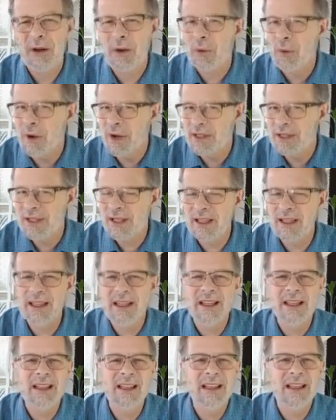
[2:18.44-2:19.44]
Once
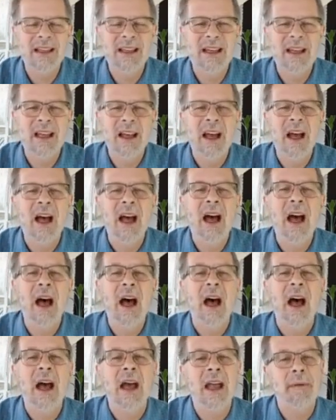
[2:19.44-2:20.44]
again,
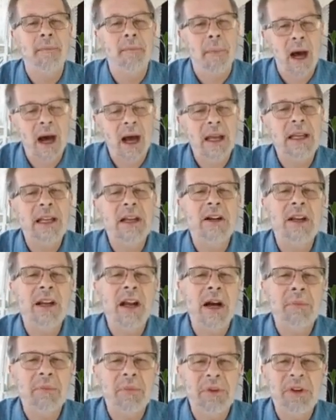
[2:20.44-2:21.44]
a binary
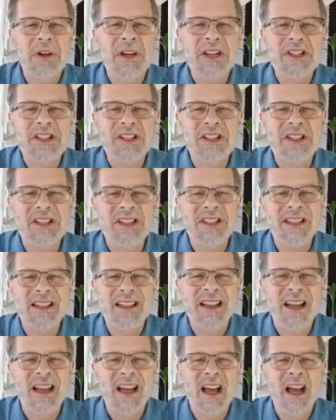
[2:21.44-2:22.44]
operation
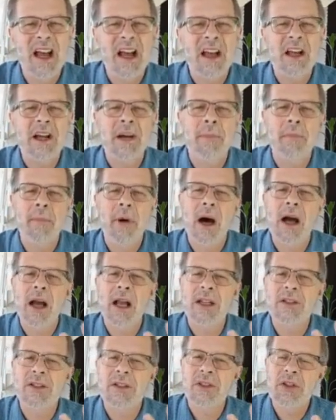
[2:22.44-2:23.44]

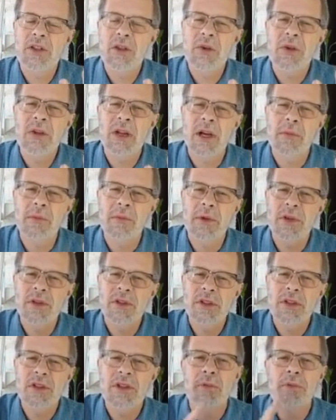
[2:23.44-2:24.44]
combines 2
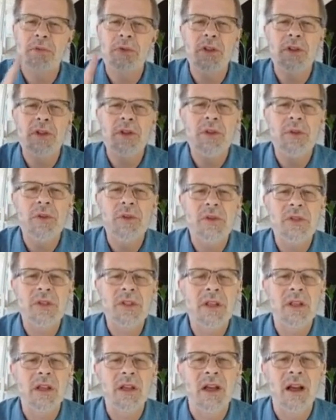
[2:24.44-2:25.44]
numbers to
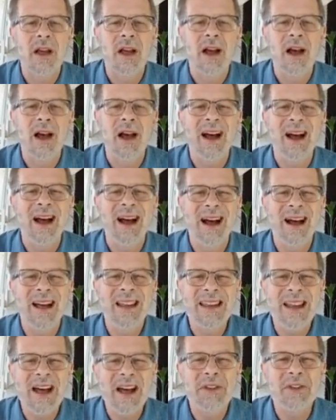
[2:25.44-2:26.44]
produce
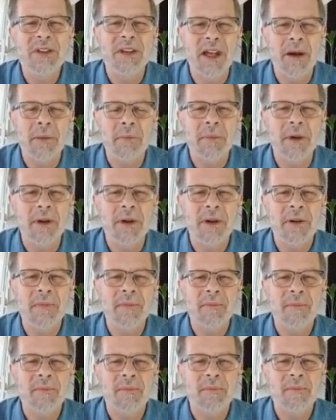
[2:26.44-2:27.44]
another number.
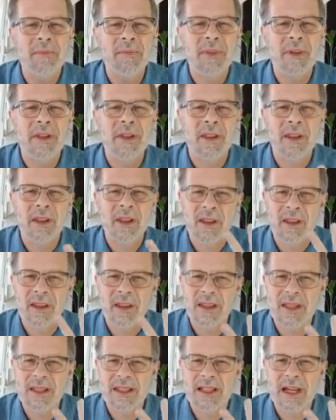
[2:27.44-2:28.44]

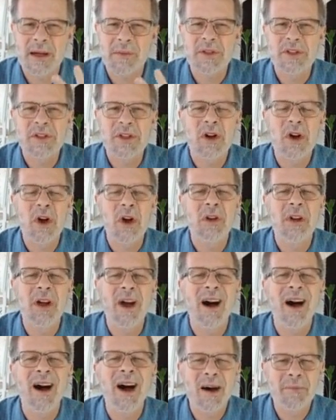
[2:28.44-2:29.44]
These numbers are
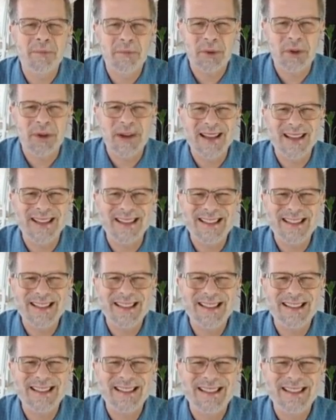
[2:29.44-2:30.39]
called operands.